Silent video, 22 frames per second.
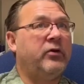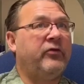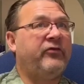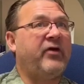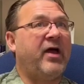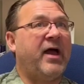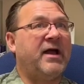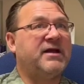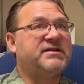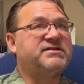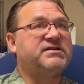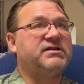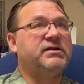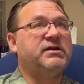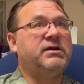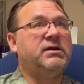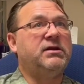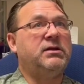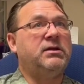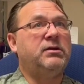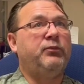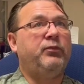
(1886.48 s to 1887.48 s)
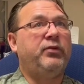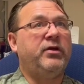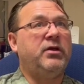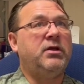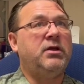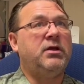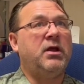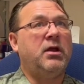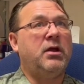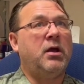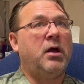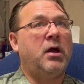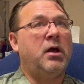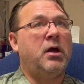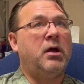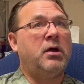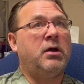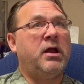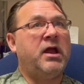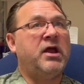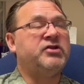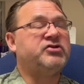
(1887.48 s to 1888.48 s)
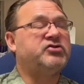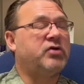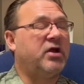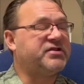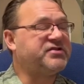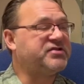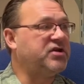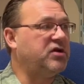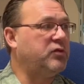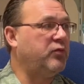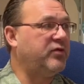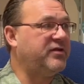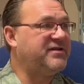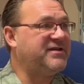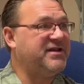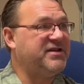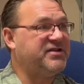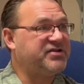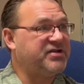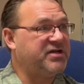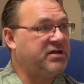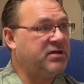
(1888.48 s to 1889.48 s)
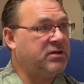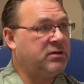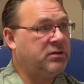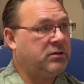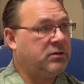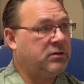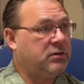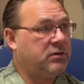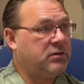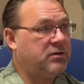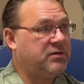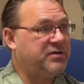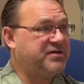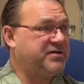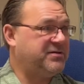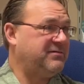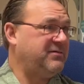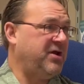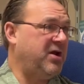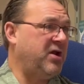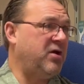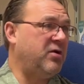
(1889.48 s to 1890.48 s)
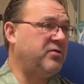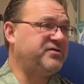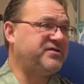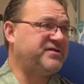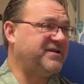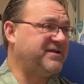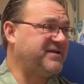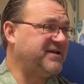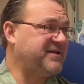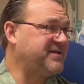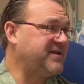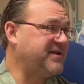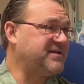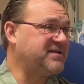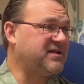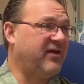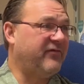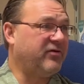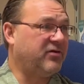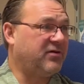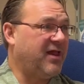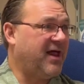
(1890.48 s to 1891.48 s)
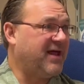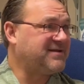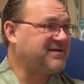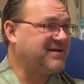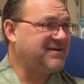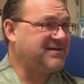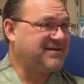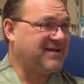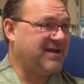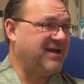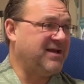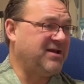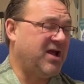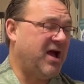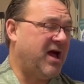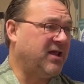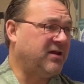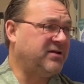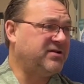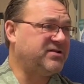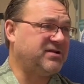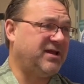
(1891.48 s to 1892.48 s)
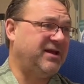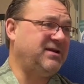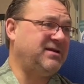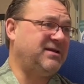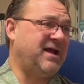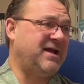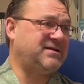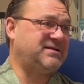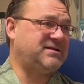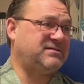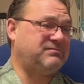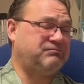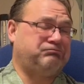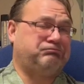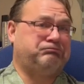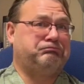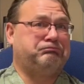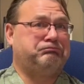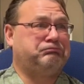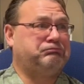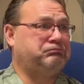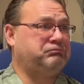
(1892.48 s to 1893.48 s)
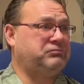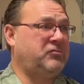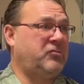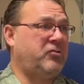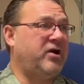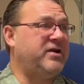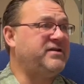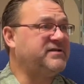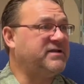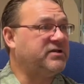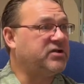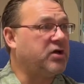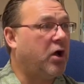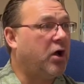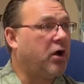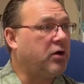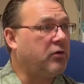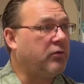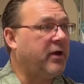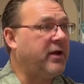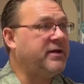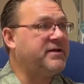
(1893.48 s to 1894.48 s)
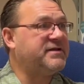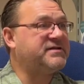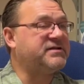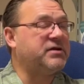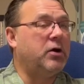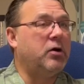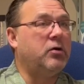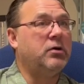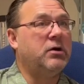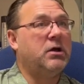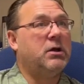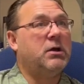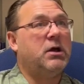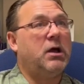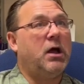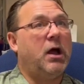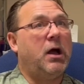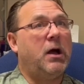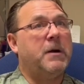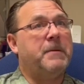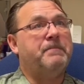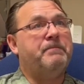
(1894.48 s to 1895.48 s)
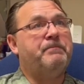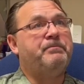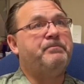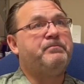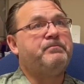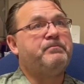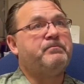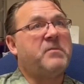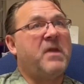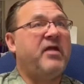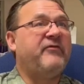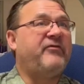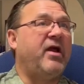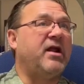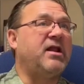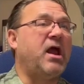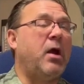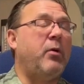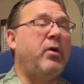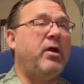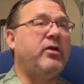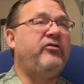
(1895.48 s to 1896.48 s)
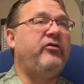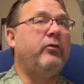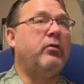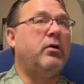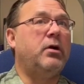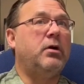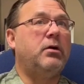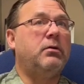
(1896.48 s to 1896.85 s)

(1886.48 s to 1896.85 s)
to actually be entrusted with teaching, statistics level classes in college, like that's crazy talk, right? So, in fact, I went to